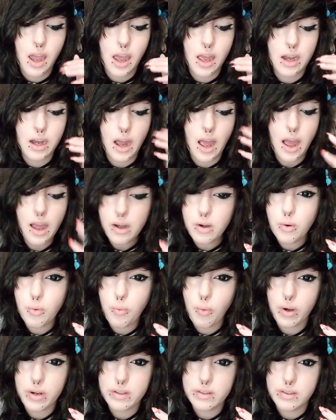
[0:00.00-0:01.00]
And I
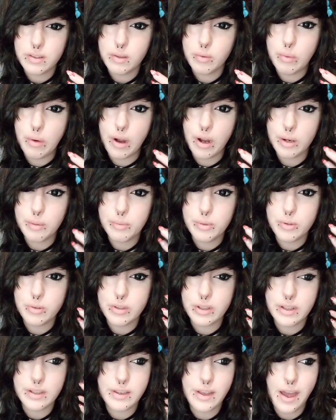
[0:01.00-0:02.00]
don't want to see rock
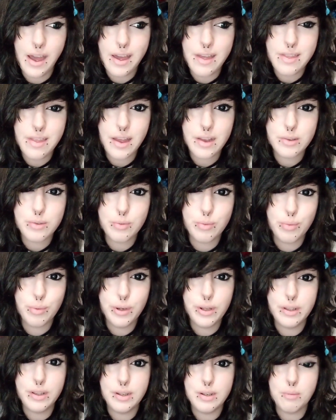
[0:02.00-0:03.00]
music die. That's
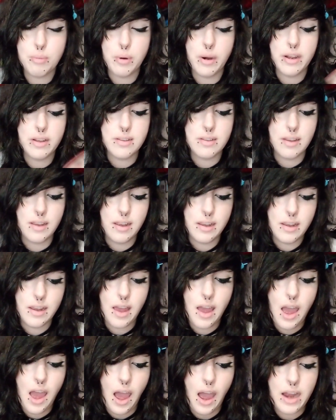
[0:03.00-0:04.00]
really depressing.
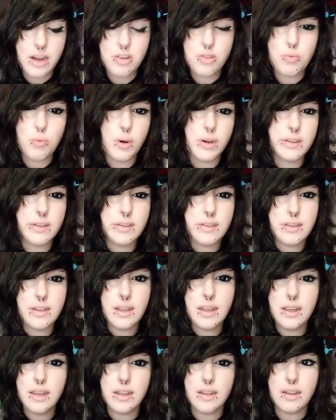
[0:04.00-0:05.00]
I just want to see
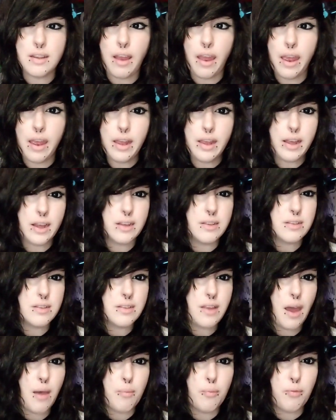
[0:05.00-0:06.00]
it take a
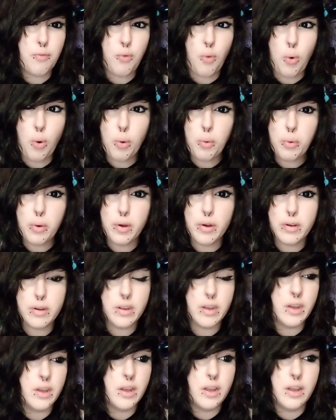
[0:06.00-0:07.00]
step forward.